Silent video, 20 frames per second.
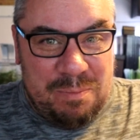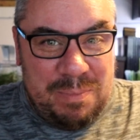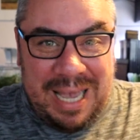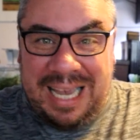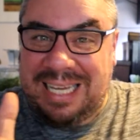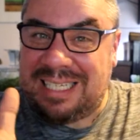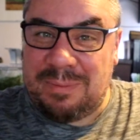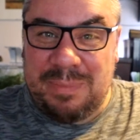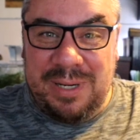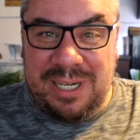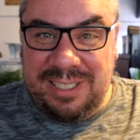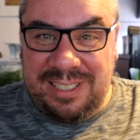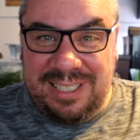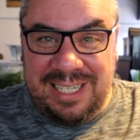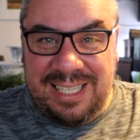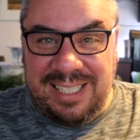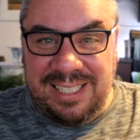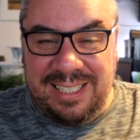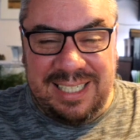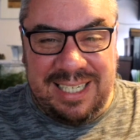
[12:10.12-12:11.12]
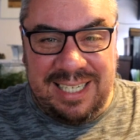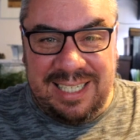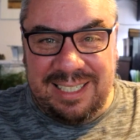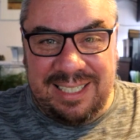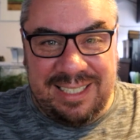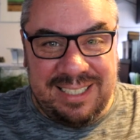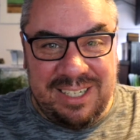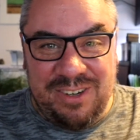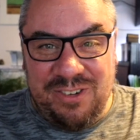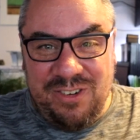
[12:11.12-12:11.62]
bags of personality,
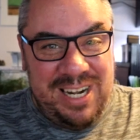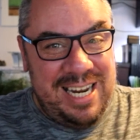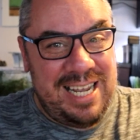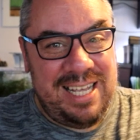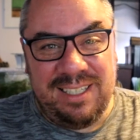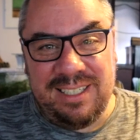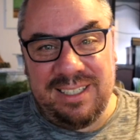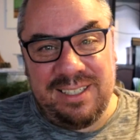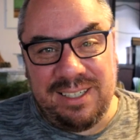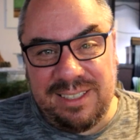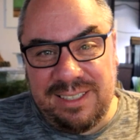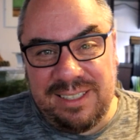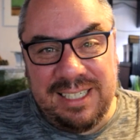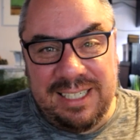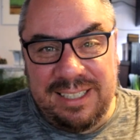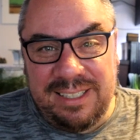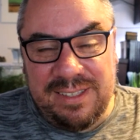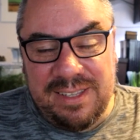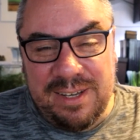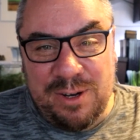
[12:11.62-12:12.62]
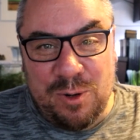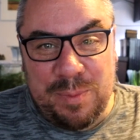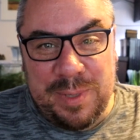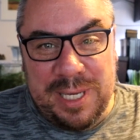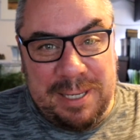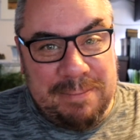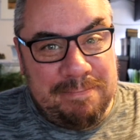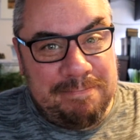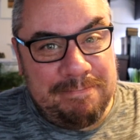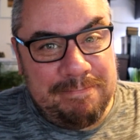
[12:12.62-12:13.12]
it's a great introduction into the
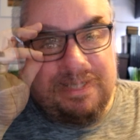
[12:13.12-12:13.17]
hobby.